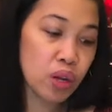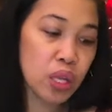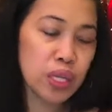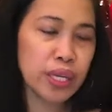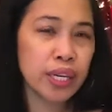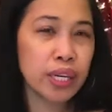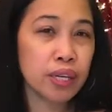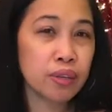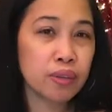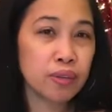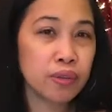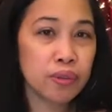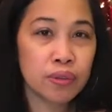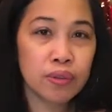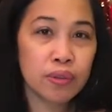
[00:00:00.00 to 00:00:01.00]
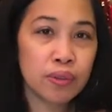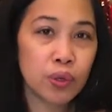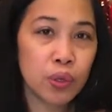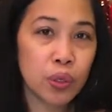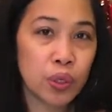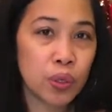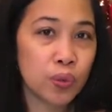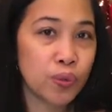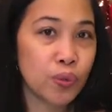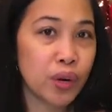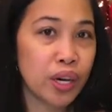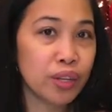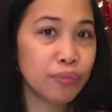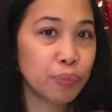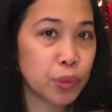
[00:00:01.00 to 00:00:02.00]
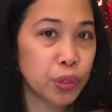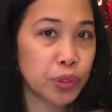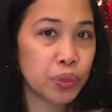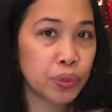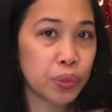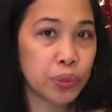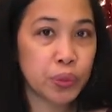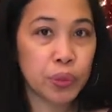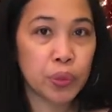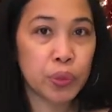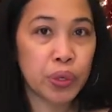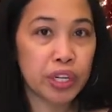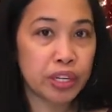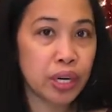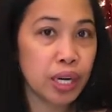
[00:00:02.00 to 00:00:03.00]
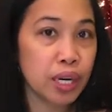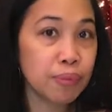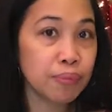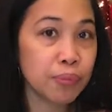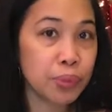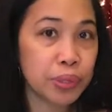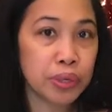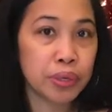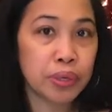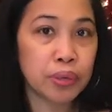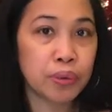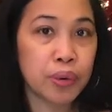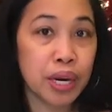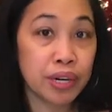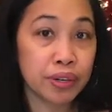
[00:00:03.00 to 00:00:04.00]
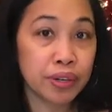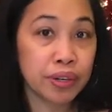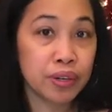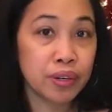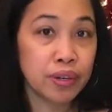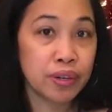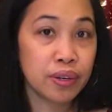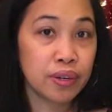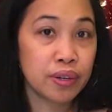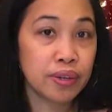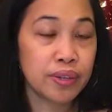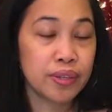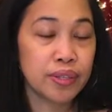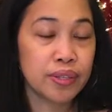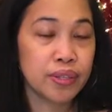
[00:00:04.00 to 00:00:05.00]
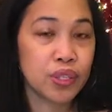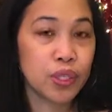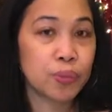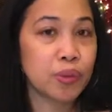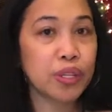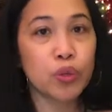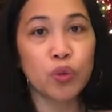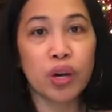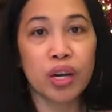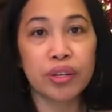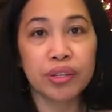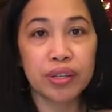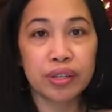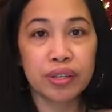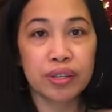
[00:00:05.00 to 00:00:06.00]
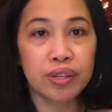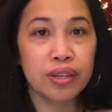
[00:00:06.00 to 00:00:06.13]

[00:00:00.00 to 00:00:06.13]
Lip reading: like 1/4 to 1/2 for water, just plain water.